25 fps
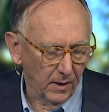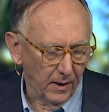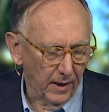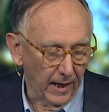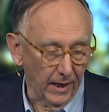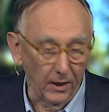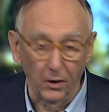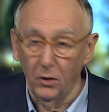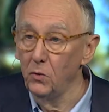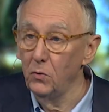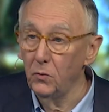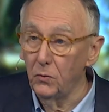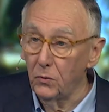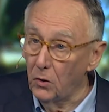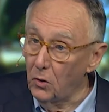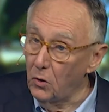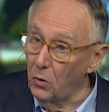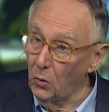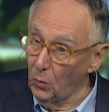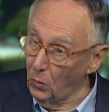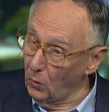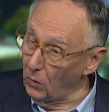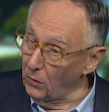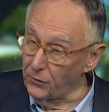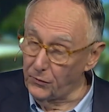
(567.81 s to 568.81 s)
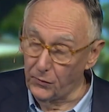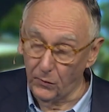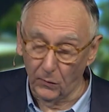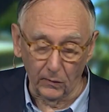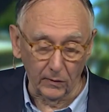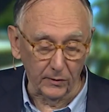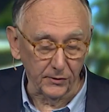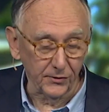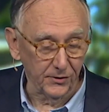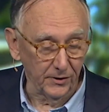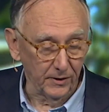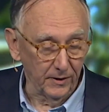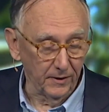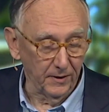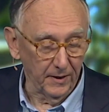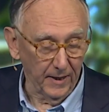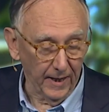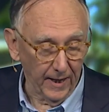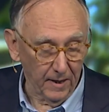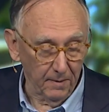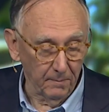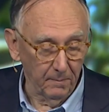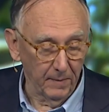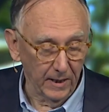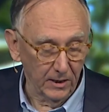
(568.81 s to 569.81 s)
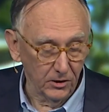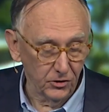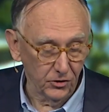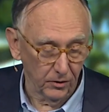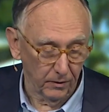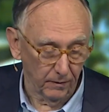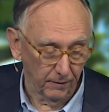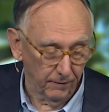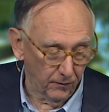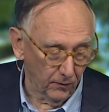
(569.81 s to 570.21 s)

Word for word: And new cool tools in the animation,